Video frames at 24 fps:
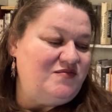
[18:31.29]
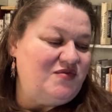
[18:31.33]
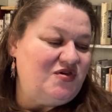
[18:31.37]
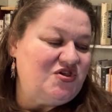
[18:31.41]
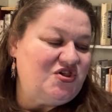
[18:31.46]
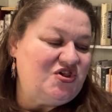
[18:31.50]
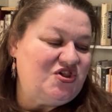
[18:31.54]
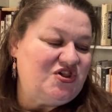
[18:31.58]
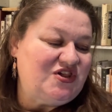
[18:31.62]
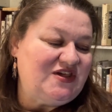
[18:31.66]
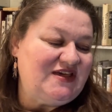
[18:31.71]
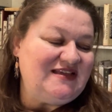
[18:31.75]

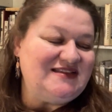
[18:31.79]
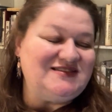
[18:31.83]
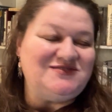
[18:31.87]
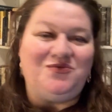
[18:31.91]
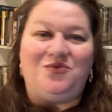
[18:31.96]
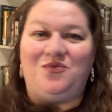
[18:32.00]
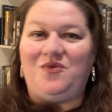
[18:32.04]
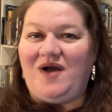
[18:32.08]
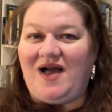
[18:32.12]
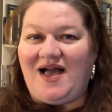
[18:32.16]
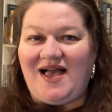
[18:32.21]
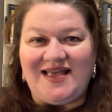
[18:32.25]
She's
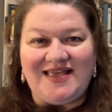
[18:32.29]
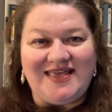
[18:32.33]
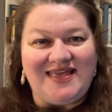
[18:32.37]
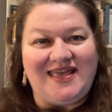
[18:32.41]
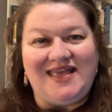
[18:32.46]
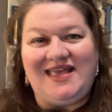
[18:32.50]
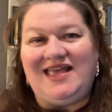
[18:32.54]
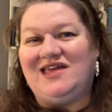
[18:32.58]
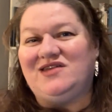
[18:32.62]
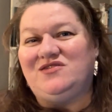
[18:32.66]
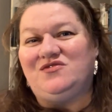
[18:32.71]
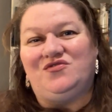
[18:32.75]

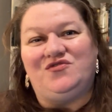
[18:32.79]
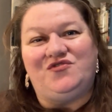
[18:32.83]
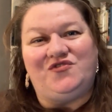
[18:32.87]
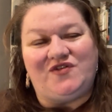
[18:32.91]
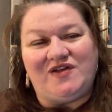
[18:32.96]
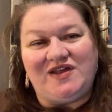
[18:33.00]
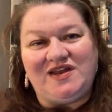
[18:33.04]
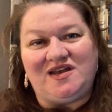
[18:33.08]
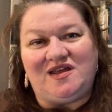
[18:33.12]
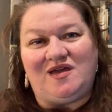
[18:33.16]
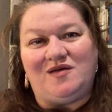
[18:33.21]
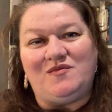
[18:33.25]
walking in
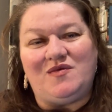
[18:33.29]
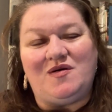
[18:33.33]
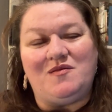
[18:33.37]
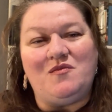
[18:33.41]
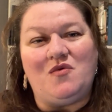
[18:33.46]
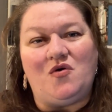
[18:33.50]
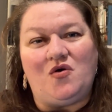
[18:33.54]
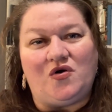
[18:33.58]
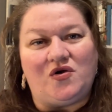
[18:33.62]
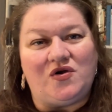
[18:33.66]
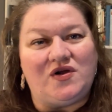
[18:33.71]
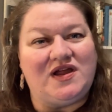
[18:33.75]
freedom
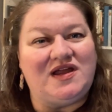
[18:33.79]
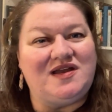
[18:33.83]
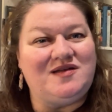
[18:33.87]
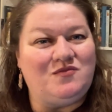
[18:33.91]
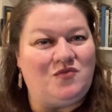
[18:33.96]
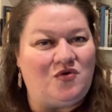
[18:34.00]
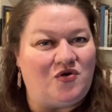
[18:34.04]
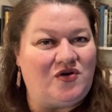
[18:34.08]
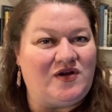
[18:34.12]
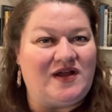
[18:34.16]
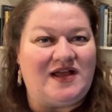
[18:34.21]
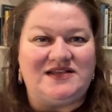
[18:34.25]
more and
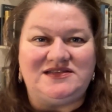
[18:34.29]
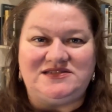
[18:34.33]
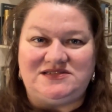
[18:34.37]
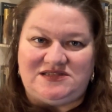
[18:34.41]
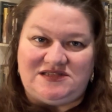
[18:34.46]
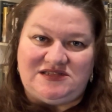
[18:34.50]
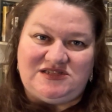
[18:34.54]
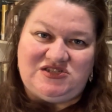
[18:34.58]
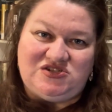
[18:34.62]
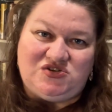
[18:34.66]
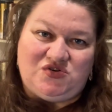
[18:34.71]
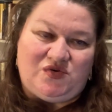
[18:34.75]
more as
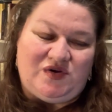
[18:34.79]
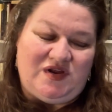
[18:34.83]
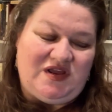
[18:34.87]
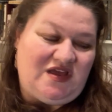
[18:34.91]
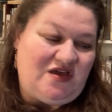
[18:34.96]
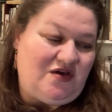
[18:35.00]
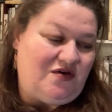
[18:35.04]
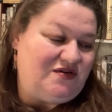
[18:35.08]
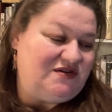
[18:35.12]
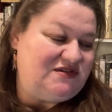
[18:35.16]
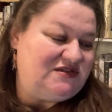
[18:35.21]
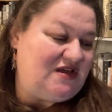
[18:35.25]
the story
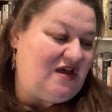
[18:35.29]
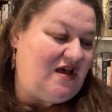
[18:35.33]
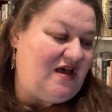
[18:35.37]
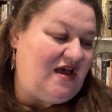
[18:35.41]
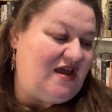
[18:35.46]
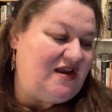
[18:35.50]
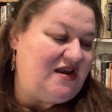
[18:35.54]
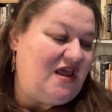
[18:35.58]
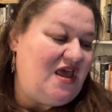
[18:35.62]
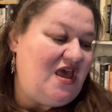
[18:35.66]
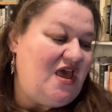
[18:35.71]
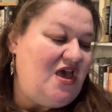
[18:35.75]
goes
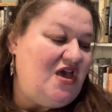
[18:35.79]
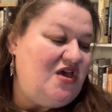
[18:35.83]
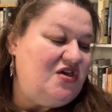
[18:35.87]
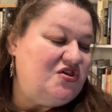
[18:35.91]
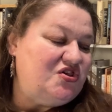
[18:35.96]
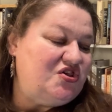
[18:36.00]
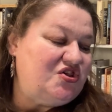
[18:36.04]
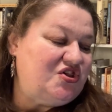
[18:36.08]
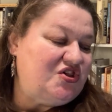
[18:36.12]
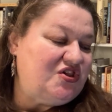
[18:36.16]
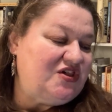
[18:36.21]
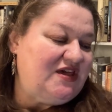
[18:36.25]
on.
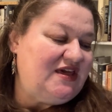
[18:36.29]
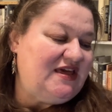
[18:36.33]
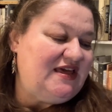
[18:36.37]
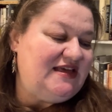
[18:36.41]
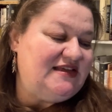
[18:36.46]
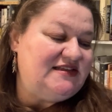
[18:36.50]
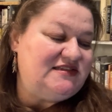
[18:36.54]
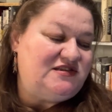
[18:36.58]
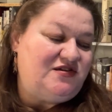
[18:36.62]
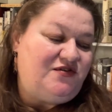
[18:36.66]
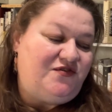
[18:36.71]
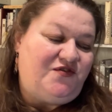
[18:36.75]
She
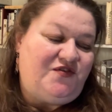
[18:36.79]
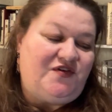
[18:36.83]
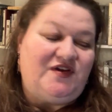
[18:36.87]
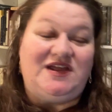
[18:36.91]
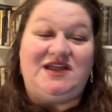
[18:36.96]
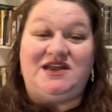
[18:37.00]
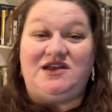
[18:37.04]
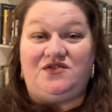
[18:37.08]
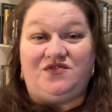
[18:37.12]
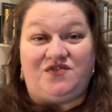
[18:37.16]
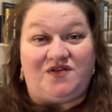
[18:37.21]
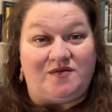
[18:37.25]
is
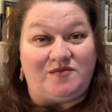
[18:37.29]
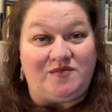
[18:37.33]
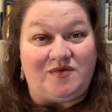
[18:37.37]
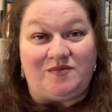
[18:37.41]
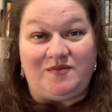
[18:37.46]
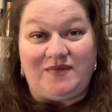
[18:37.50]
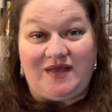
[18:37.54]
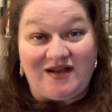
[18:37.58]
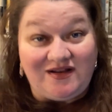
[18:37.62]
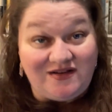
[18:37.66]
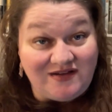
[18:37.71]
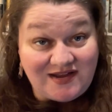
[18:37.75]
freed from a
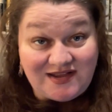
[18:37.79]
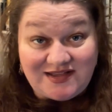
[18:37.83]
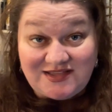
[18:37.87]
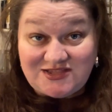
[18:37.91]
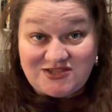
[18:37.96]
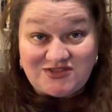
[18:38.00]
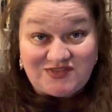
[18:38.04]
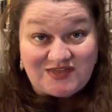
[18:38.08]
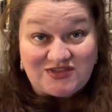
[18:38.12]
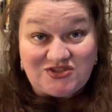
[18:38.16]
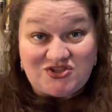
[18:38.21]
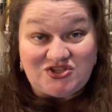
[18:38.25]

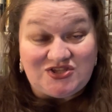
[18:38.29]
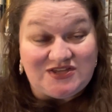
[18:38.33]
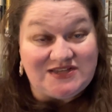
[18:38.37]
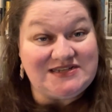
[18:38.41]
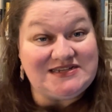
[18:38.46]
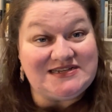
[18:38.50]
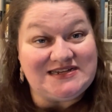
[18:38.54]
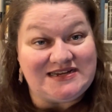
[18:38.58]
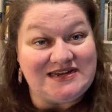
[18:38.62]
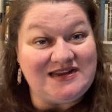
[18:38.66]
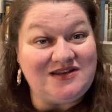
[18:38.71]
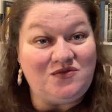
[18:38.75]
marriage that she
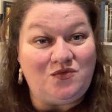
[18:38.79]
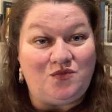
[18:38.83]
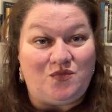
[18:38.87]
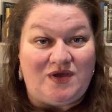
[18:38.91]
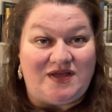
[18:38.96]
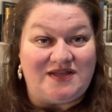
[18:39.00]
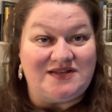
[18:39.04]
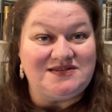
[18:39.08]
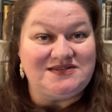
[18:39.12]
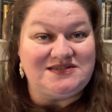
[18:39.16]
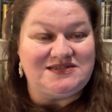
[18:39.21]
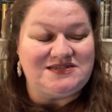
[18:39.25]
didn't
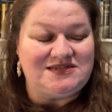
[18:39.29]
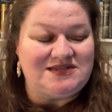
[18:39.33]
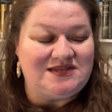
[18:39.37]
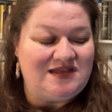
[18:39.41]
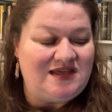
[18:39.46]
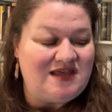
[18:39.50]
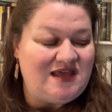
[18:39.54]
want.